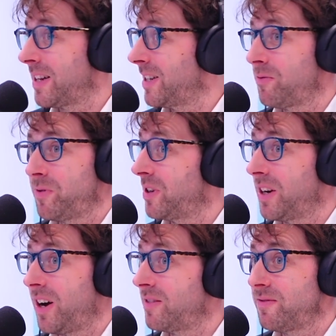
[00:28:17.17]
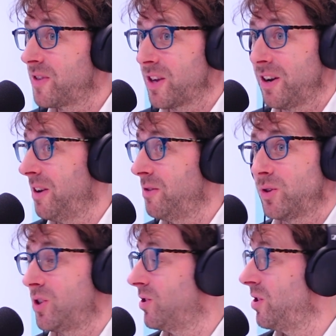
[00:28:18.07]
out there full of love, who
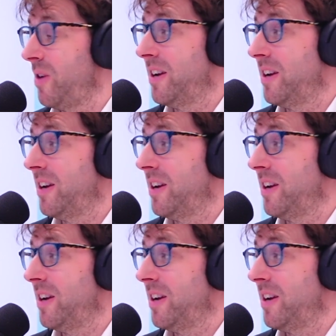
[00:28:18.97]
will just do